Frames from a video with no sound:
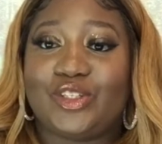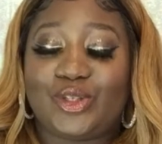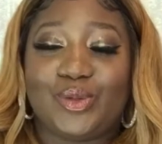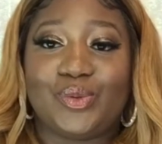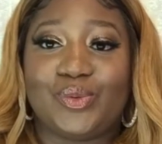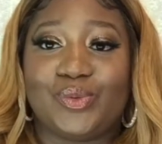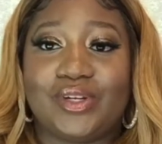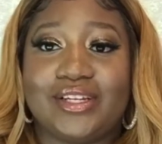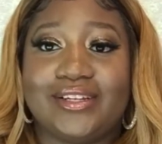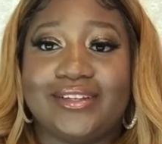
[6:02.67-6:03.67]

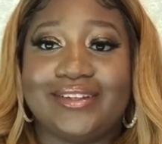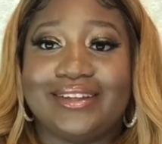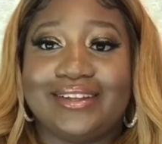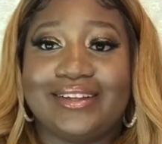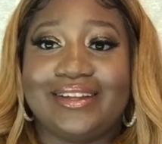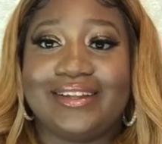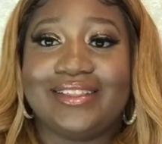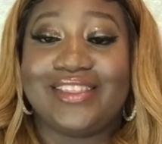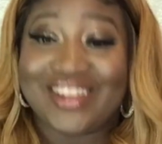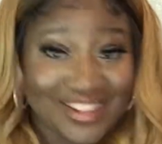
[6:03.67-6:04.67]
to
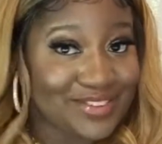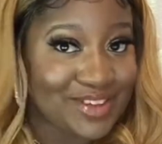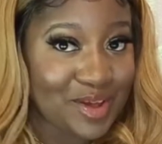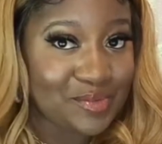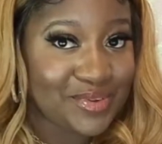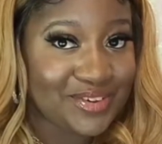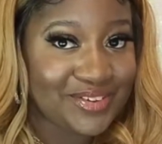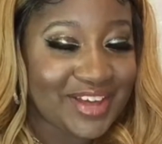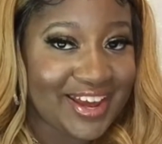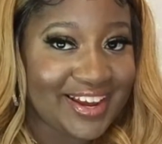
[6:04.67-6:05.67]
the close-up,
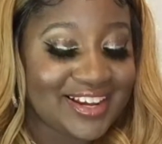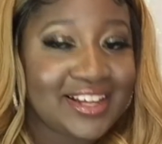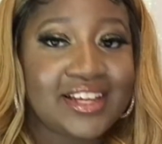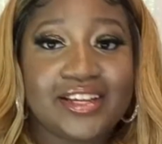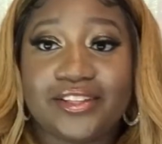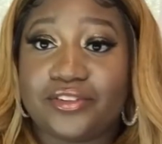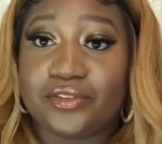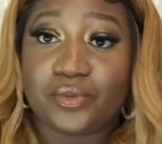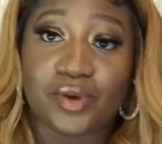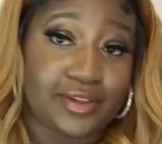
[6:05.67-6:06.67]
okay? This
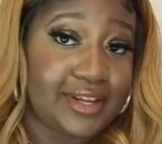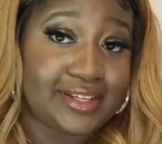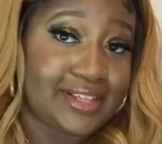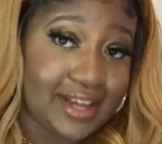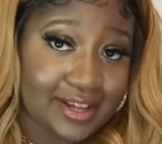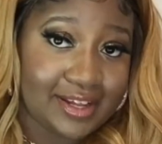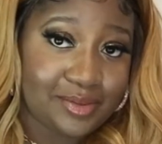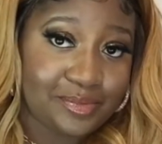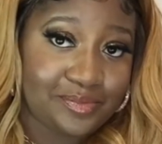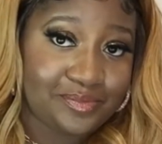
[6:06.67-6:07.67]
is around that
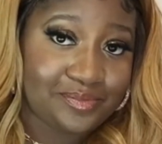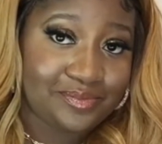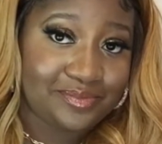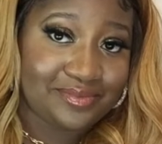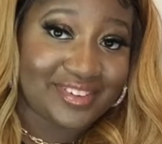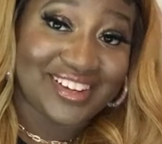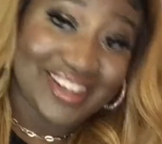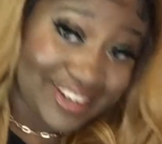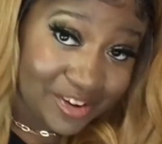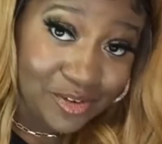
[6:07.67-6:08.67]
time I
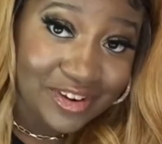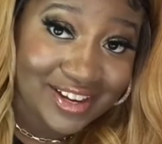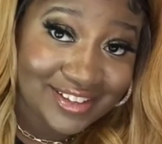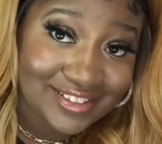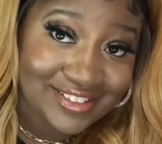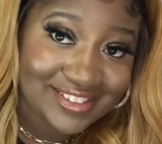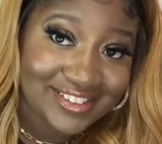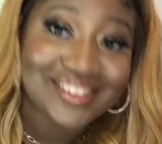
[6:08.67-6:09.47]
get in your face.